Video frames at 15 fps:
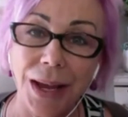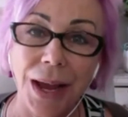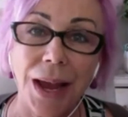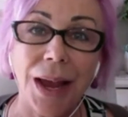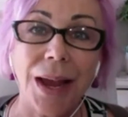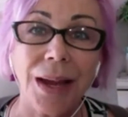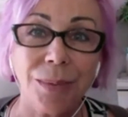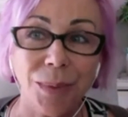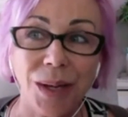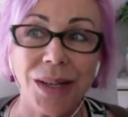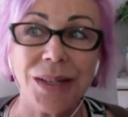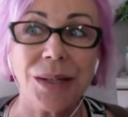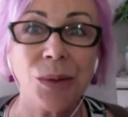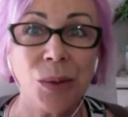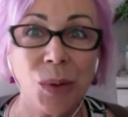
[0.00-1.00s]
It means,
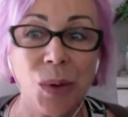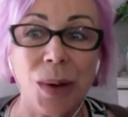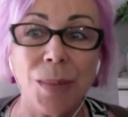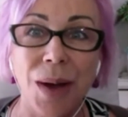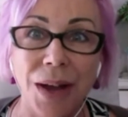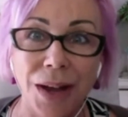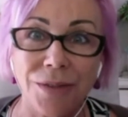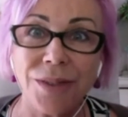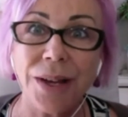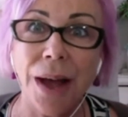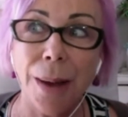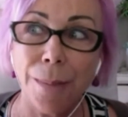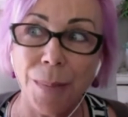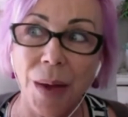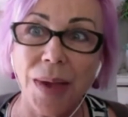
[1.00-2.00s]
I might have to up
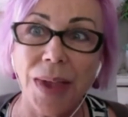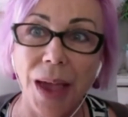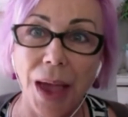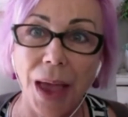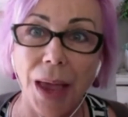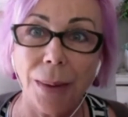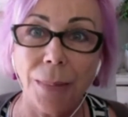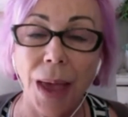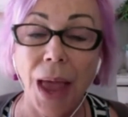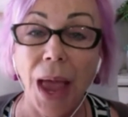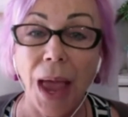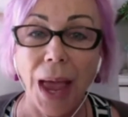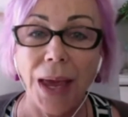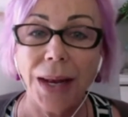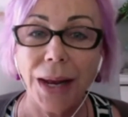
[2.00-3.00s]
my game
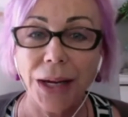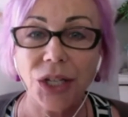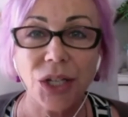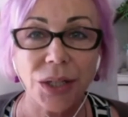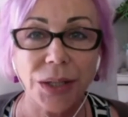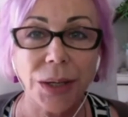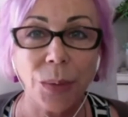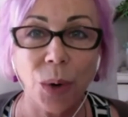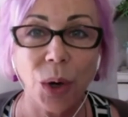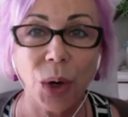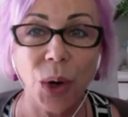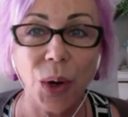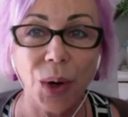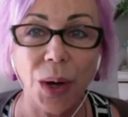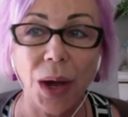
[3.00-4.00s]
and actually work
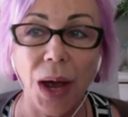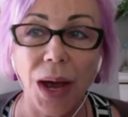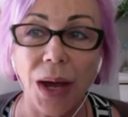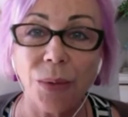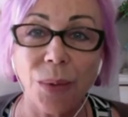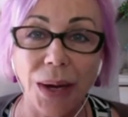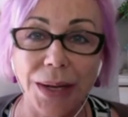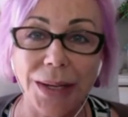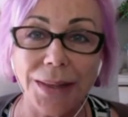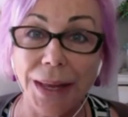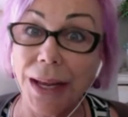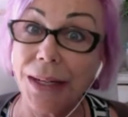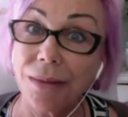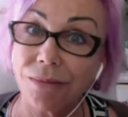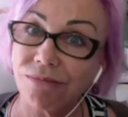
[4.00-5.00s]
on a reading that
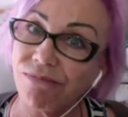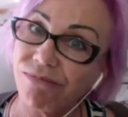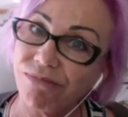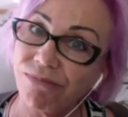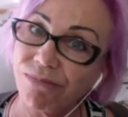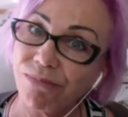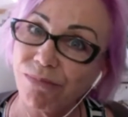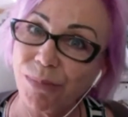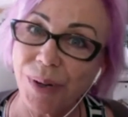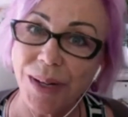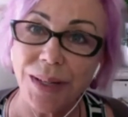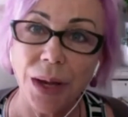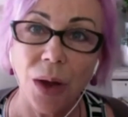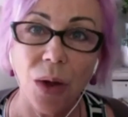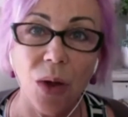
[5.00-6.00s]
brings it
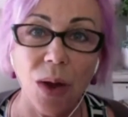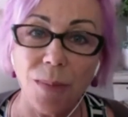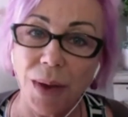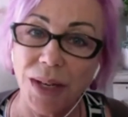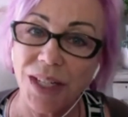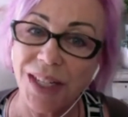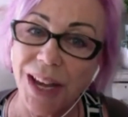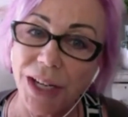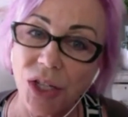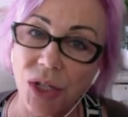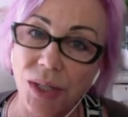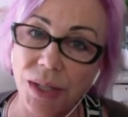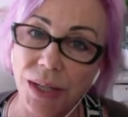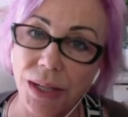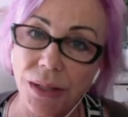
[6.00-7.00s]
home, that
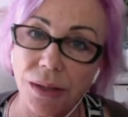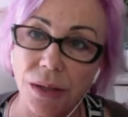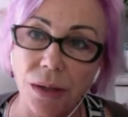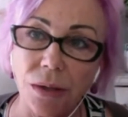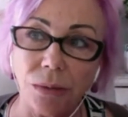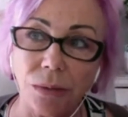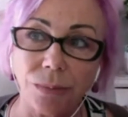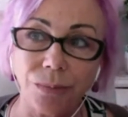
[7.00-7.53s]
touches their soul.